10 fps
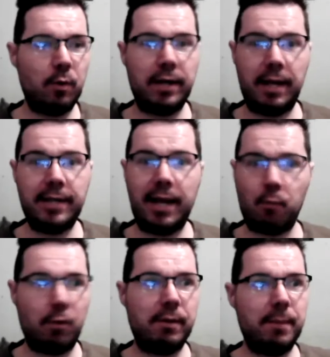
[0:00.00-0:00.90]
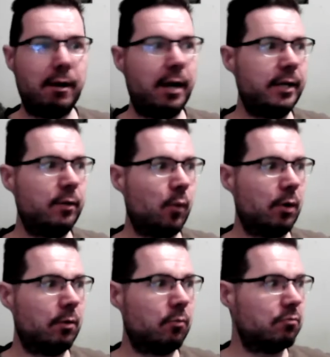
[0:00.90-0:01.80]
not worry about any
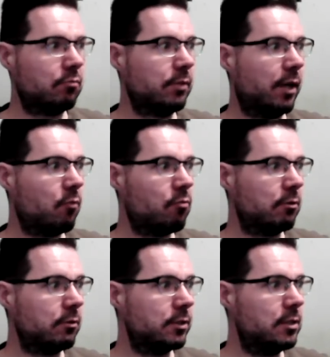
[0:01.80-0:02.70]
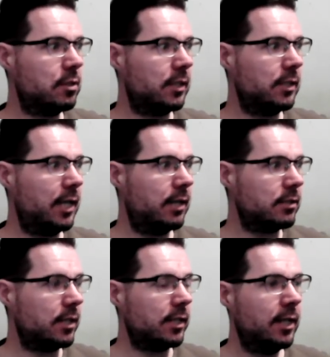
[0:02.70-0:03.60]
royalties like that.
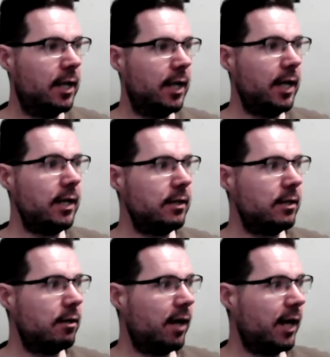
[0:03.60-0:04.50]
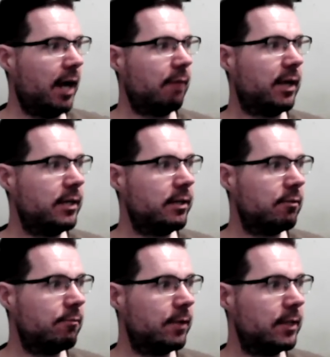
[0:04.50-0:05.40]
It's like, hey, I have an idea
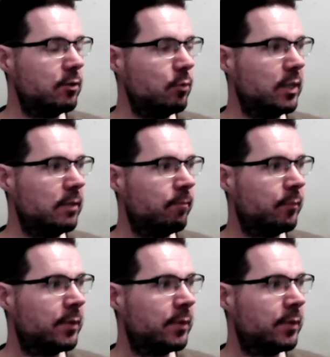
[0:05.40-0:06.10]
of like doing